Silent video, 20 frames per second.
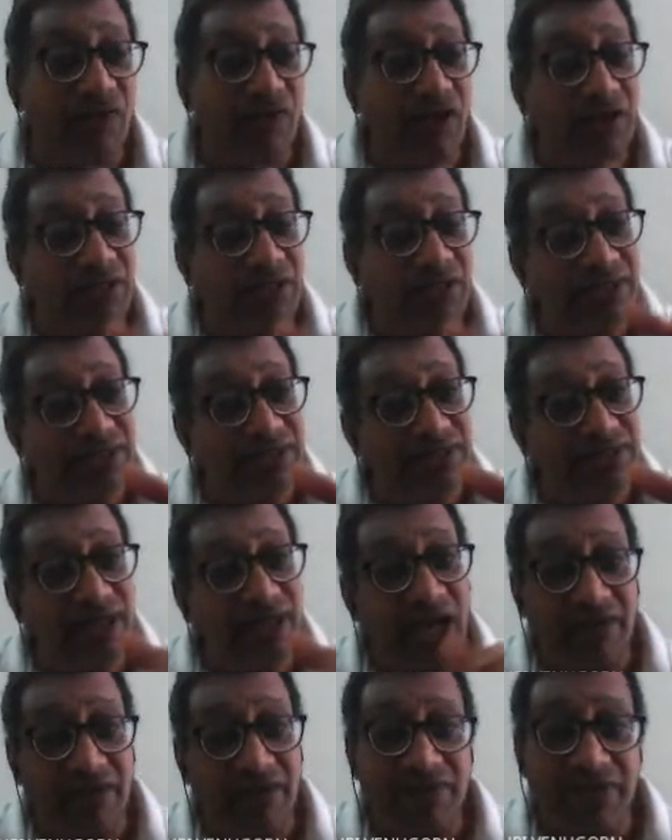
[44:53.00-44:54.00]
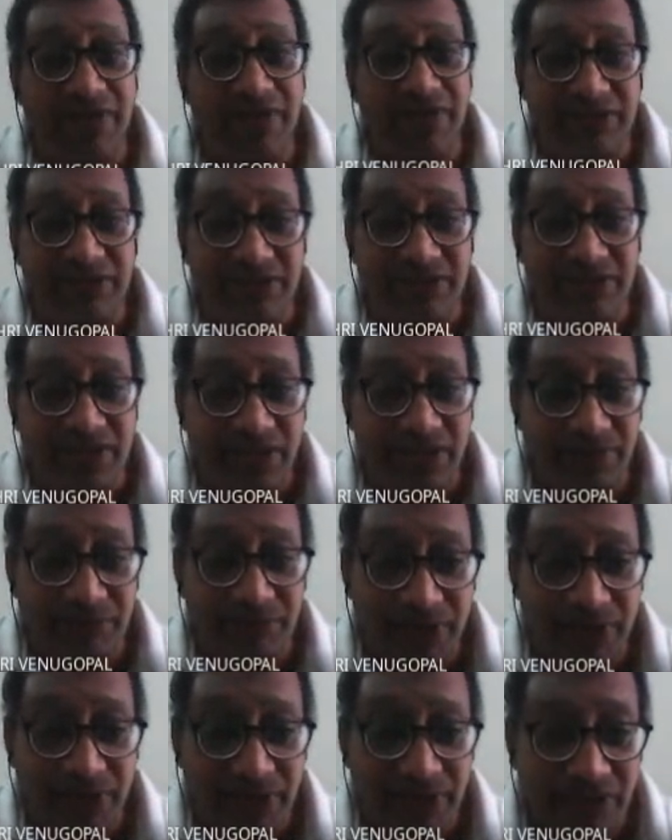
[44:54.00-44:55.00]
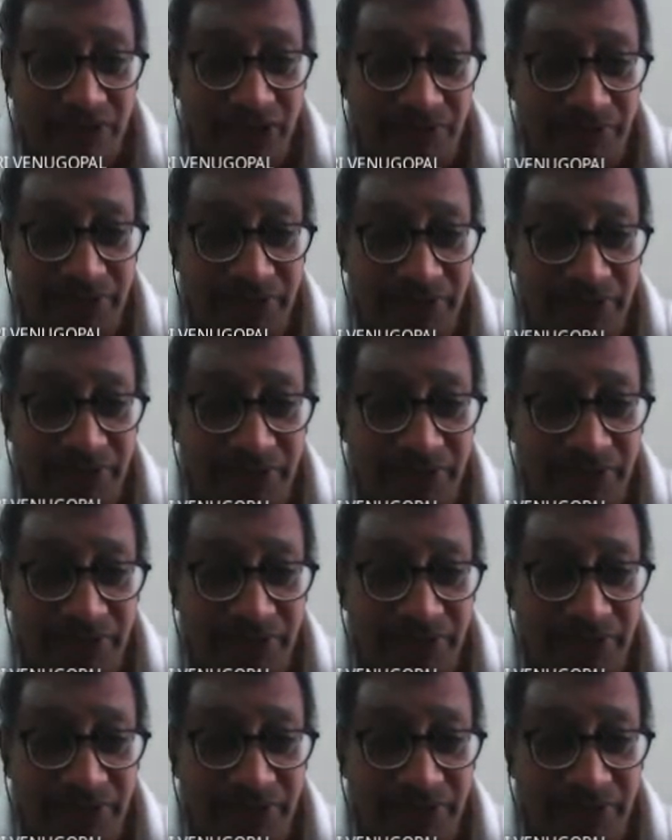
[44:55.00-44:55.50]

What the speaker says: what is the average time taken. Let me